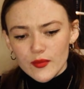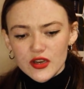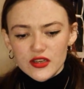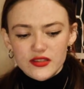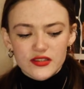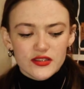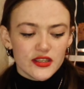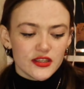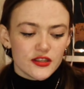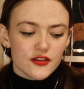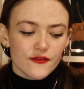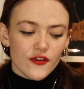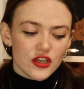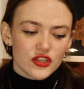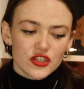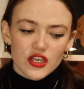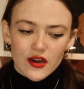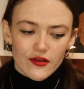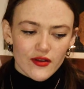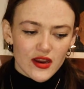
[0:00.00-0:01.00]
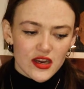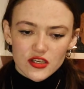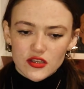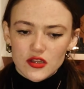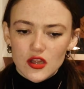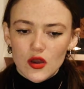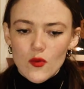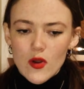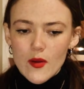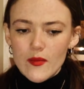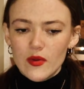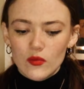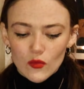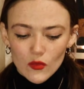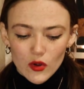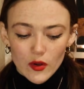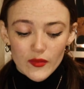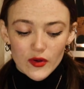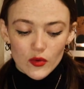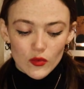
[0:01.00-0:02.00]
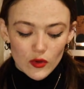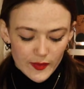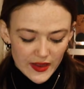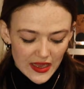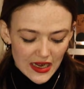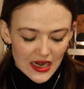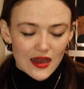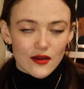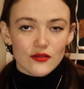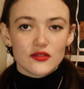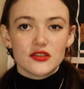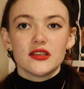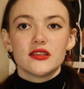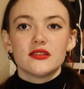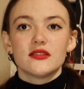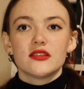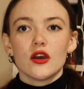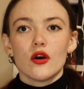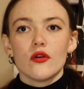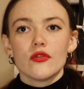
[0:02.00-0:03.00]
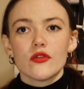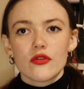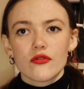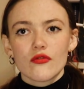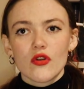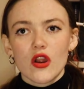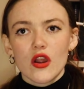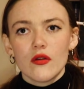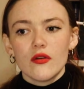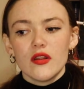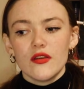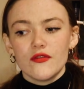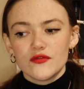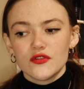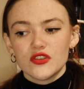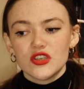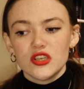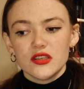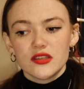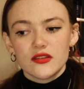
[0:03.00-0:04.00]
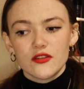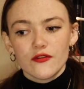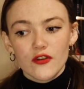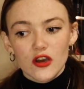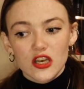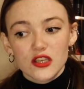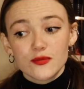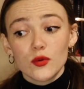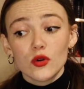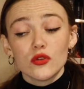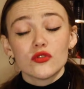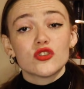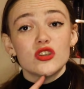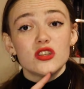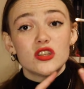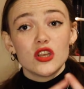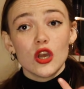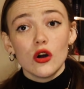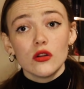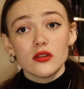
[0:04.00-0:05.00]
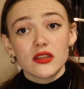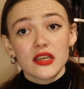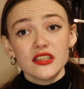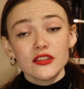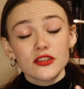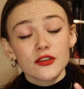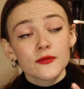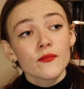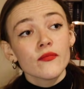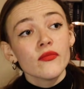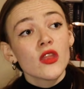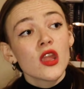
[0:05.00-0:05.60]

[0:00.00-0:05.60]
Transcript: because it's the first generation that a woman woman will be allowed to sit on the throne if she's the firstborn, so she's the oldest